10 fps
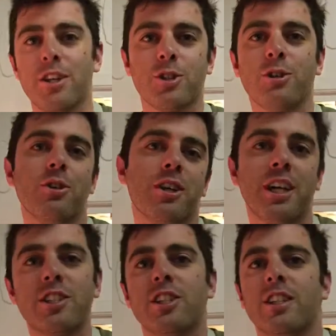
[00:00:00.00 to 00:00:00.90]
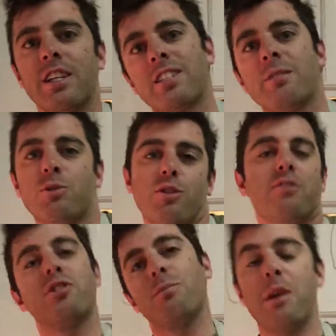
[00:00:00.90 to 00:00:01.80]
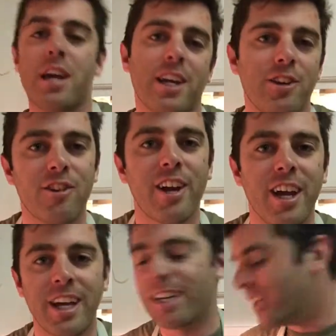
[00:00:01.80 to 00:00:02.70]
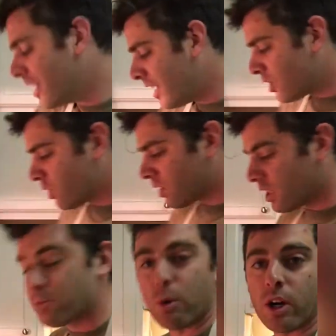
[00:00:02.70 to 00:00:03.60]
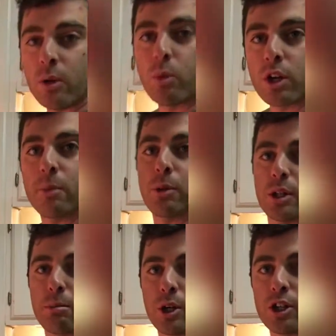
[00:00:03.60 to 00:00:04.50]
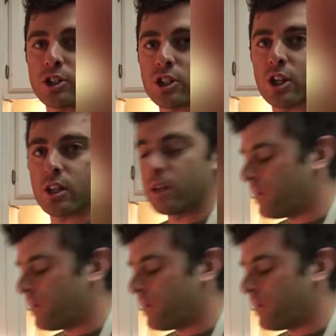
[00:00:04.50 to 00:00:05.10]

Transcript: this whole kitchen like some sort of Jamaican rain. So at this point, we're gonna put the burgers on.